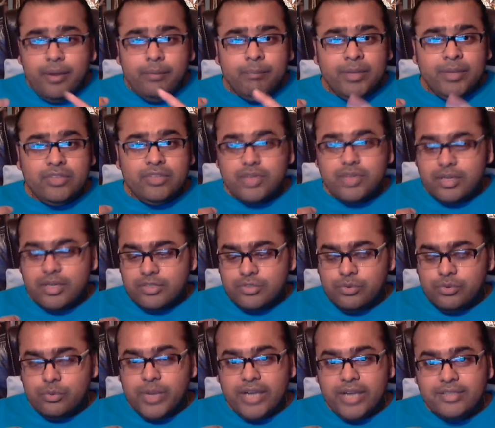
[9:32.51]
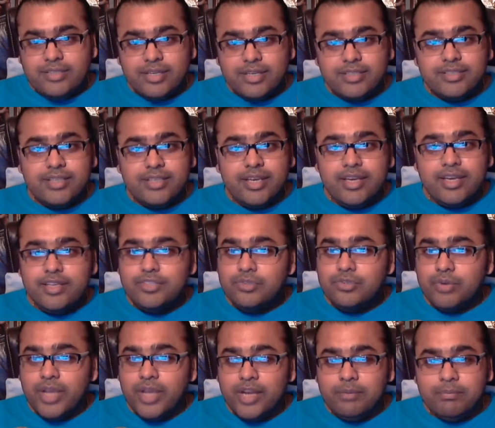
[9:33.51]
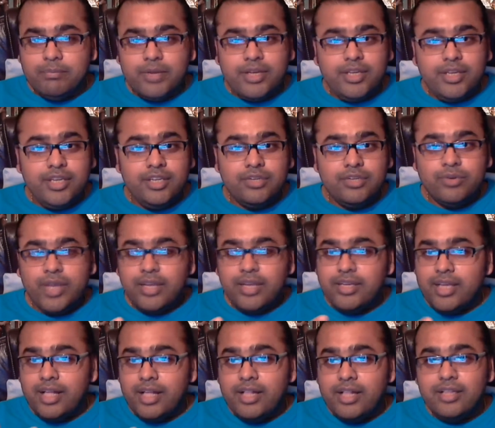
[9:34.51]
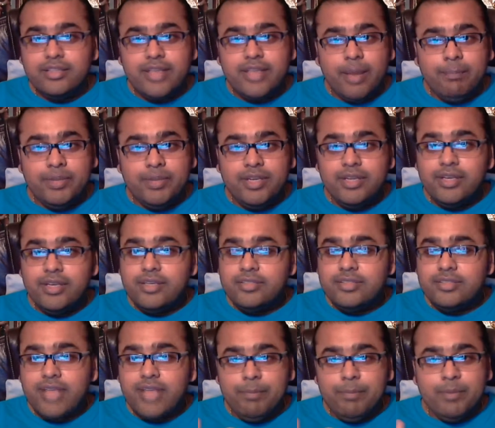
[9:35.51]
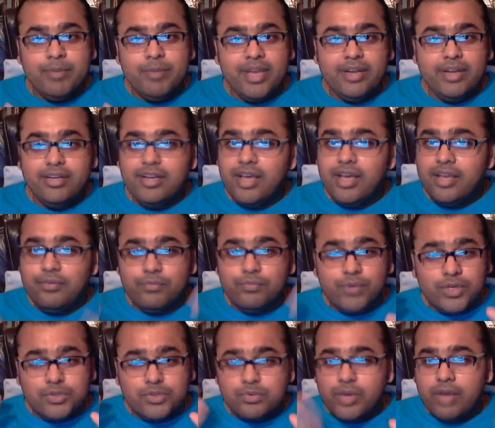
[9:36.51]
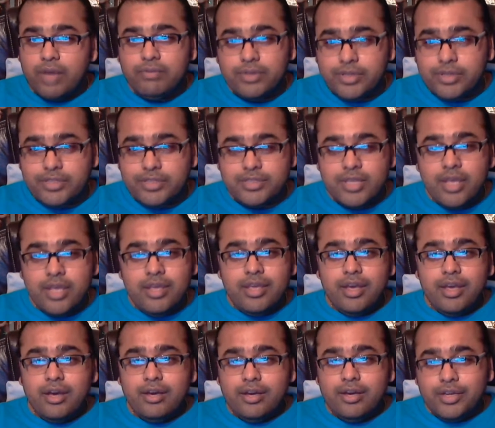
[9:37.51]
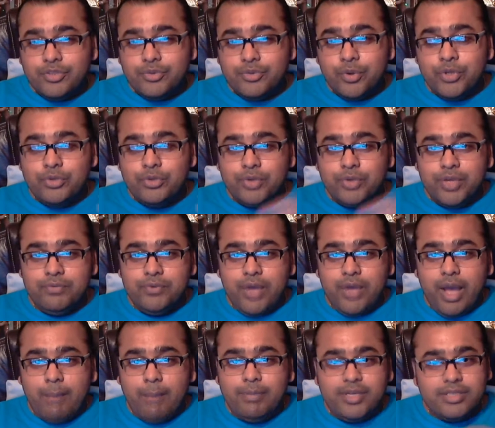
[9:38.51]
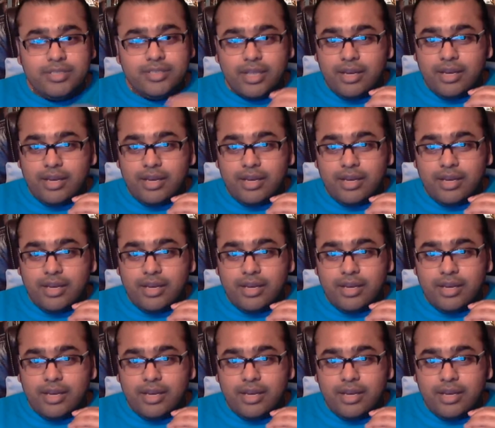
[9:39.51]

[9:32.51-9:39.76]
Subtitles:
mantras to get success, to get money, to get health, happiness, happy married life, whatsoever is going to give you happiness.